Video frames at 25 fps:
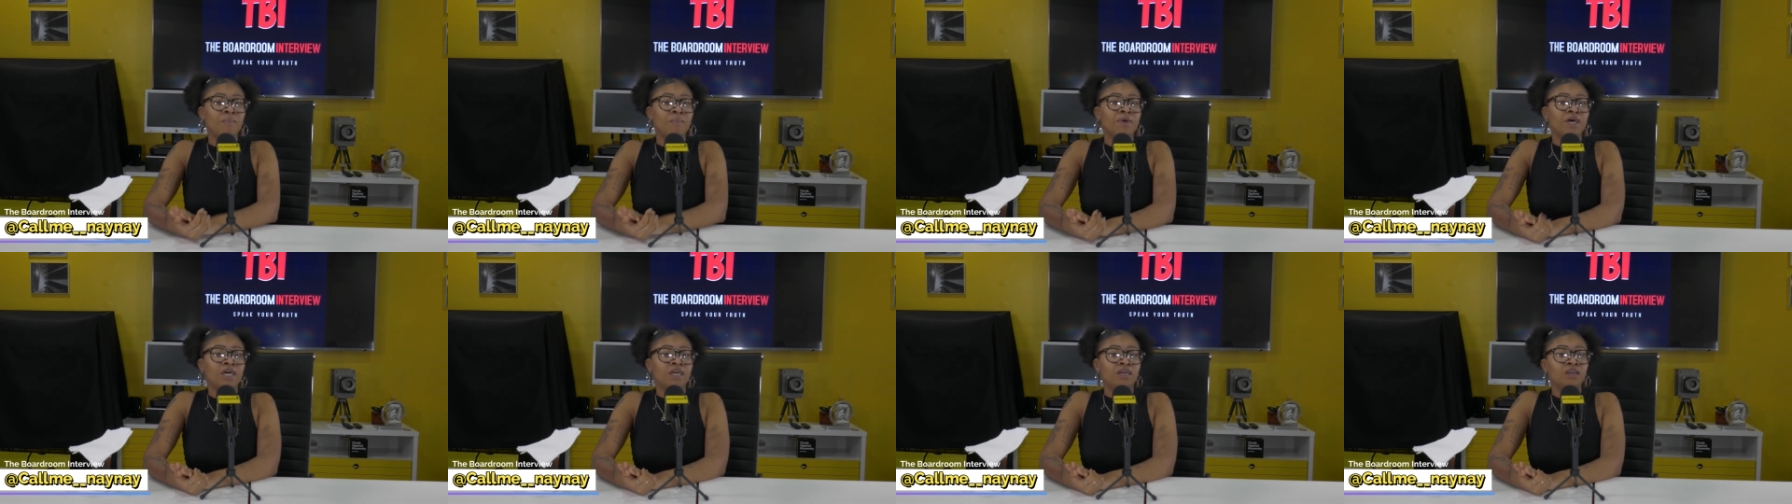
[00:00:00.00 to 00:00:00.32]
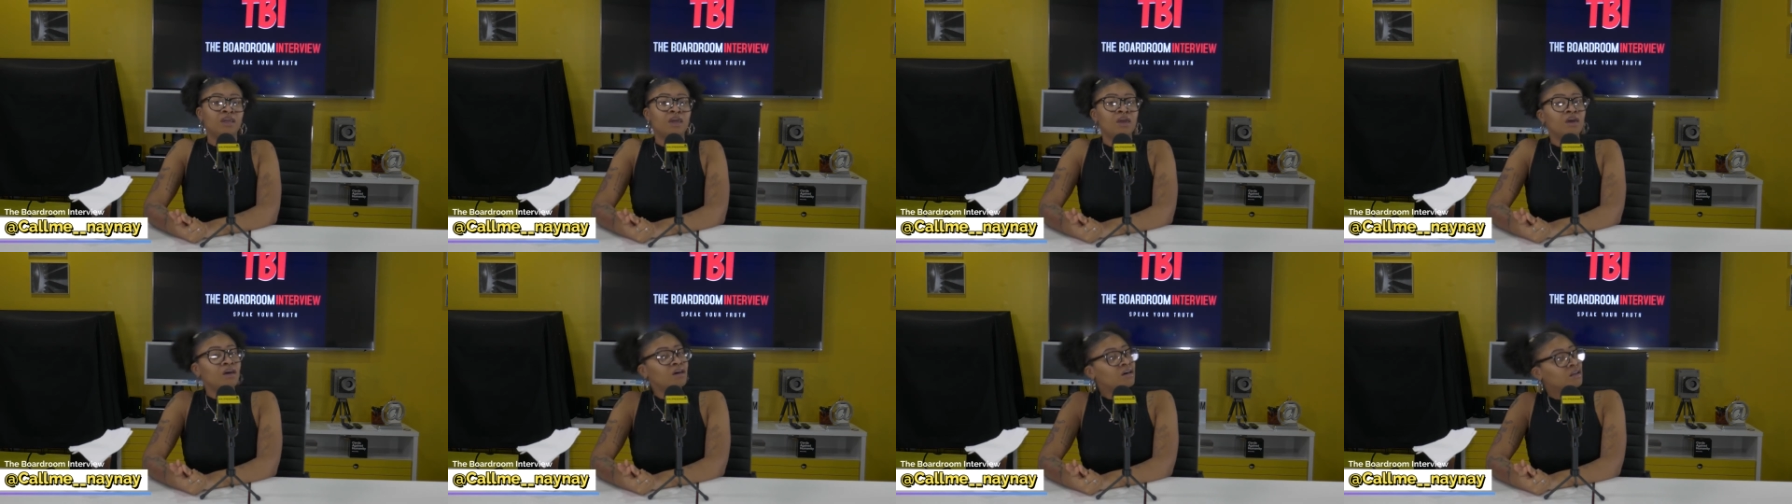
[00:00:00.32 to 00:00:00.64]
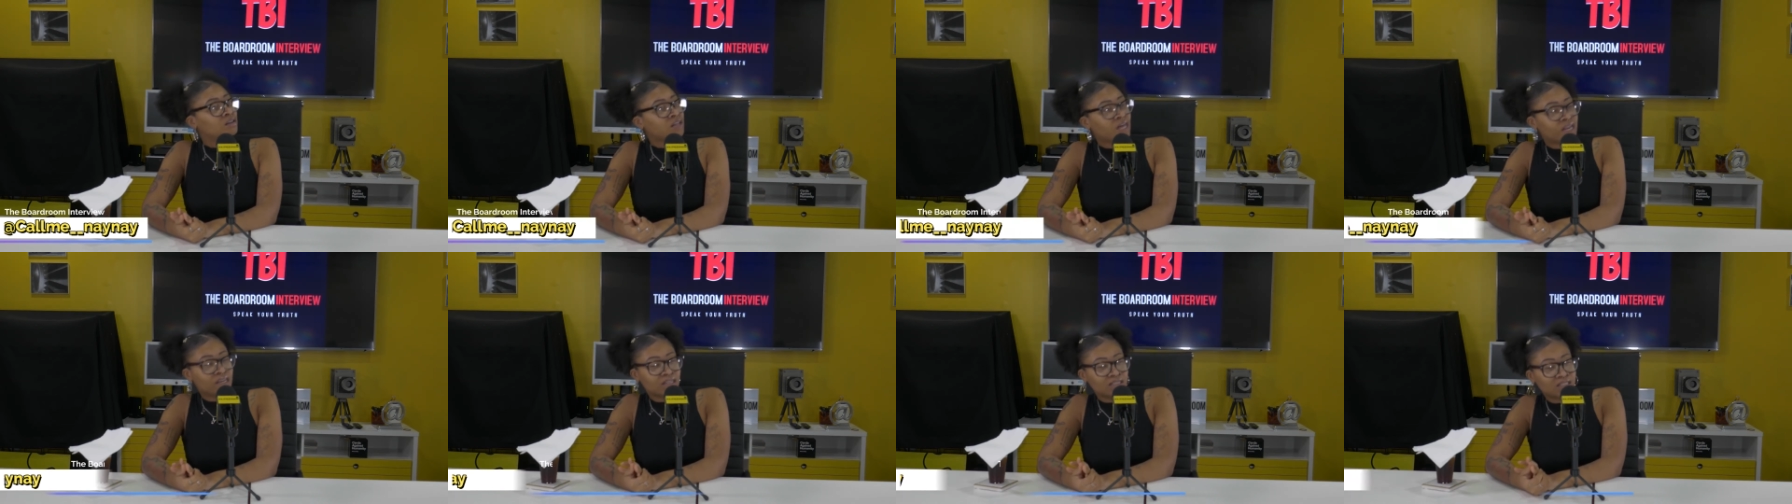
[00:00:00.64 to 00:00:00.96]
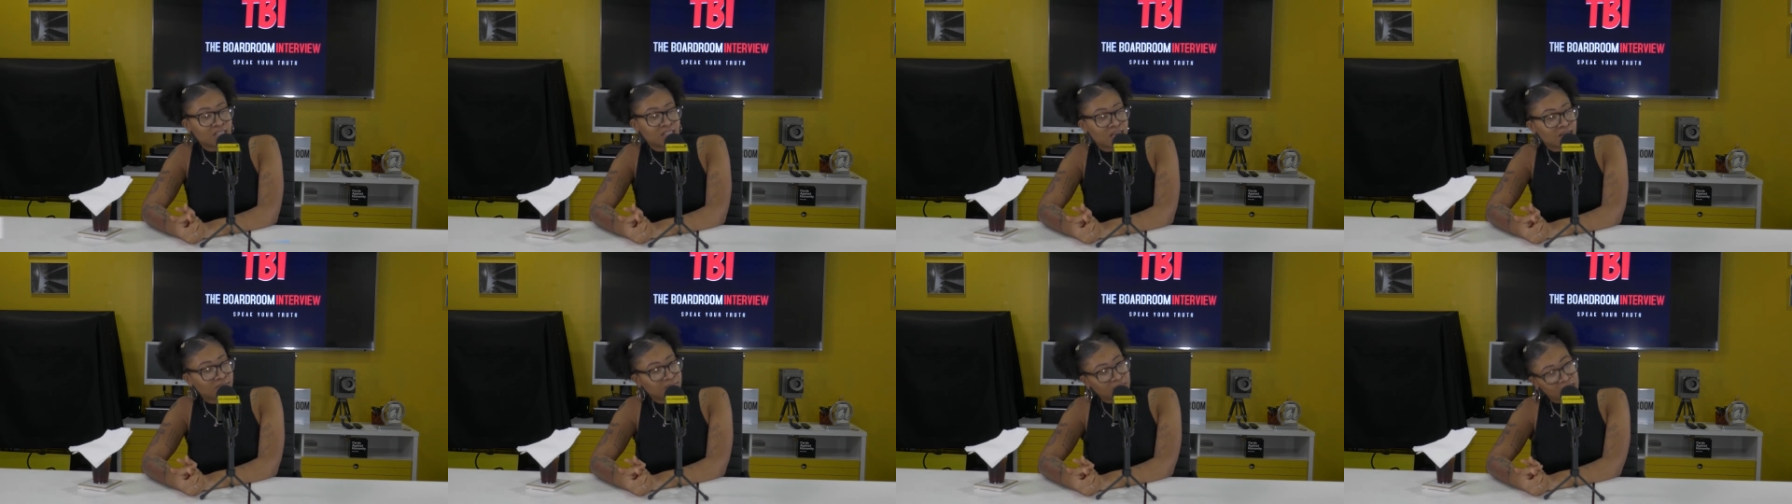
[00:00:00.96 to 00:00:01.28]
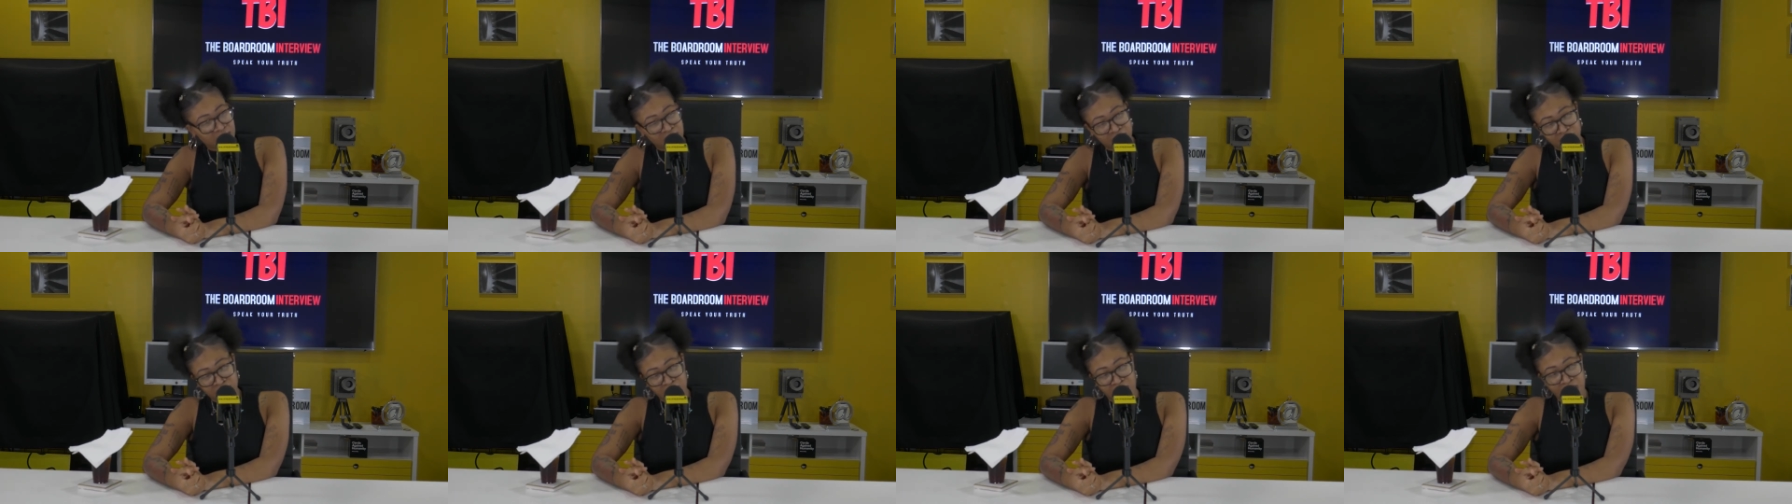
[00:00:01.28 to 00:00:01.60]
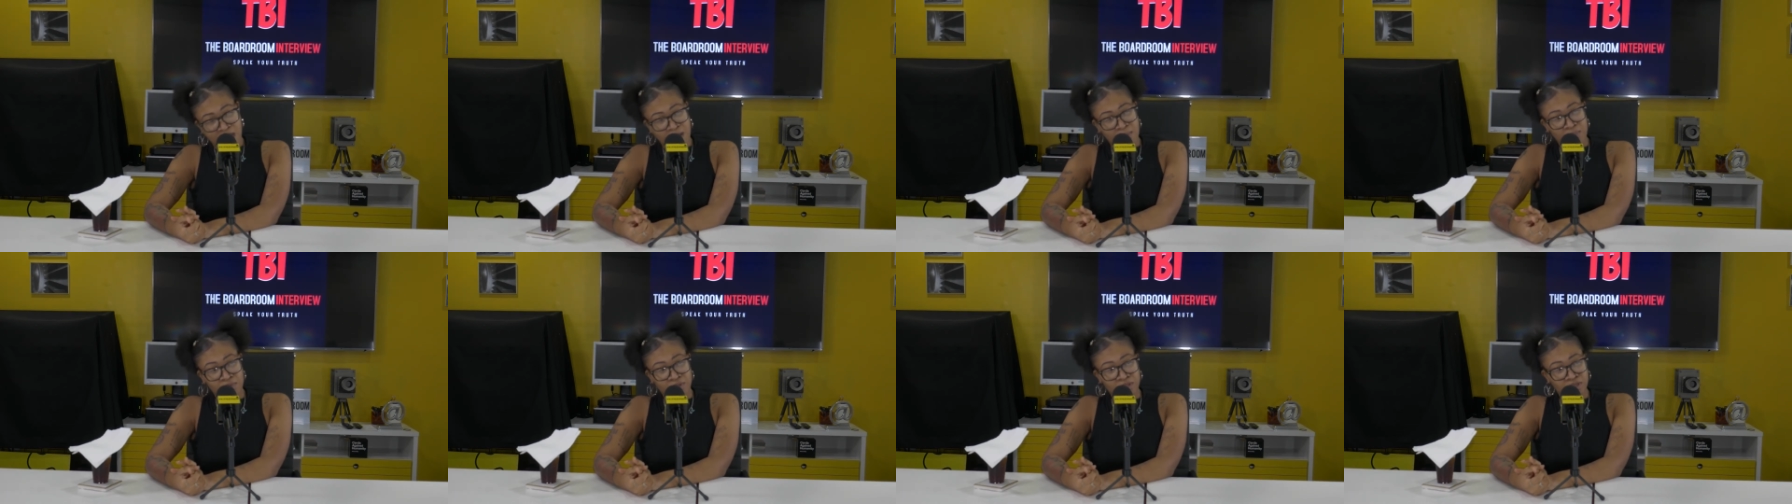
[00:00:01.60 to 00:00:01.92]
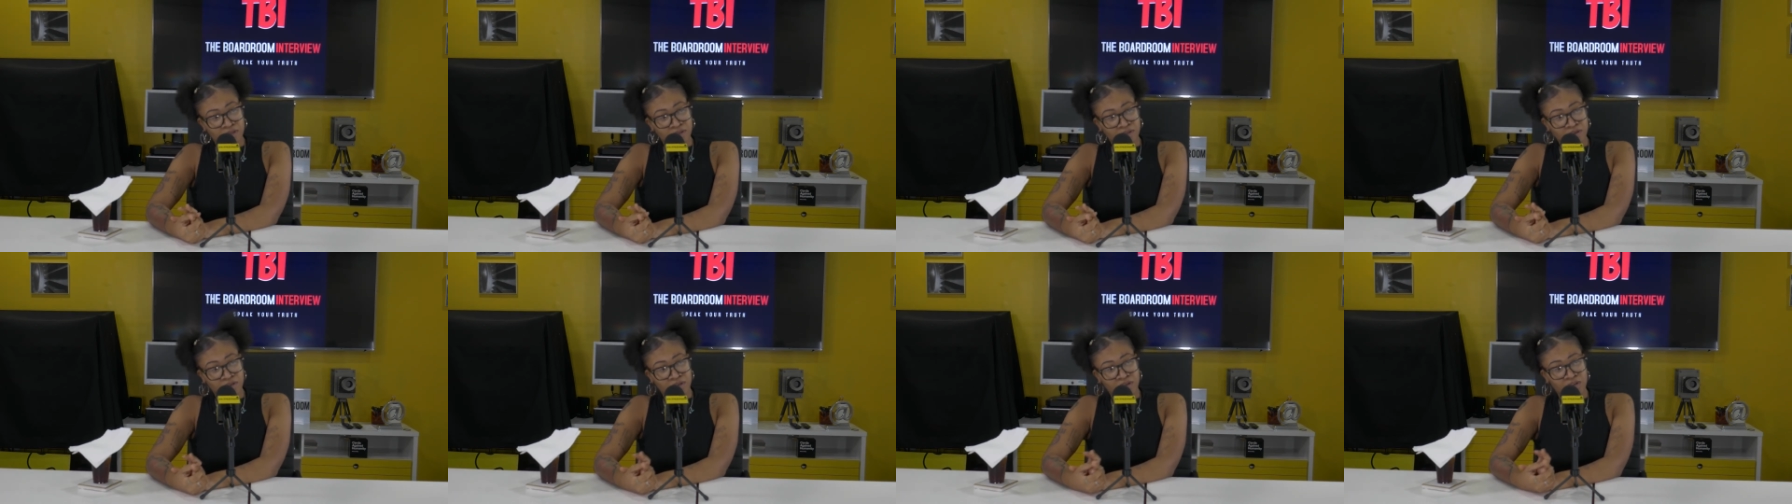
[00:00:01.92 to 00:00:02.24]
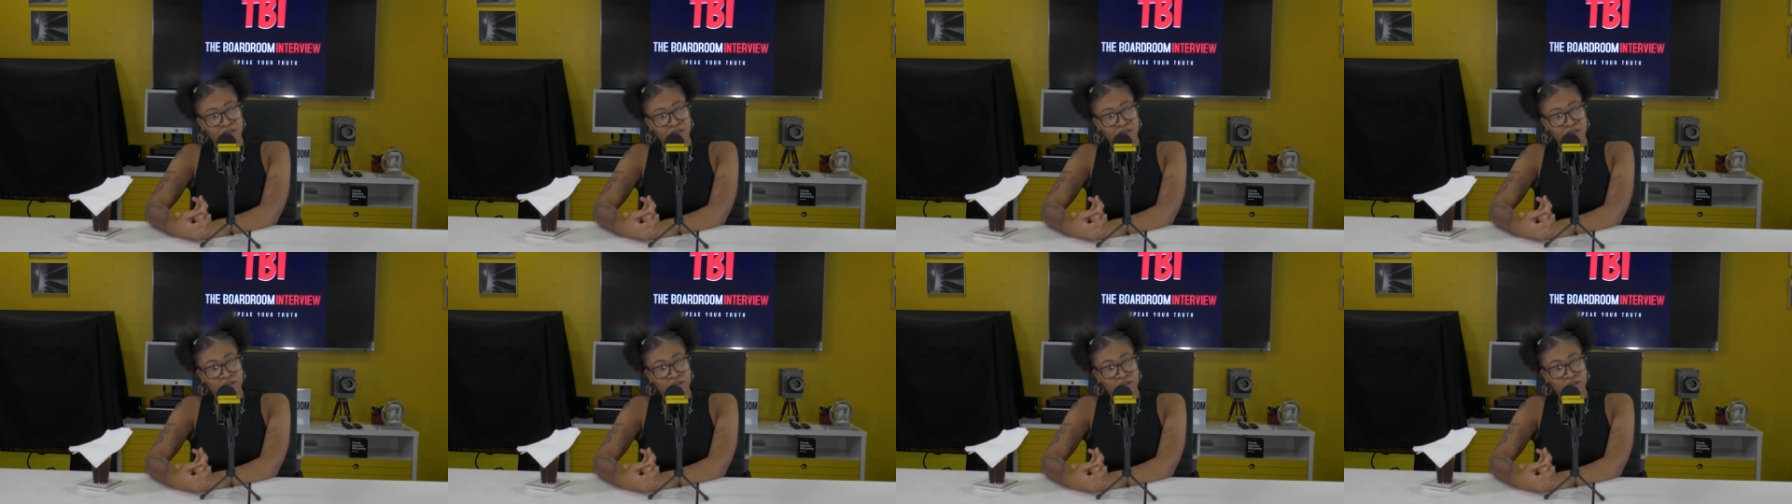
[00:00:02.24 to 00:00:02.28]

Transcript: but a lot of the times that doesn't happen.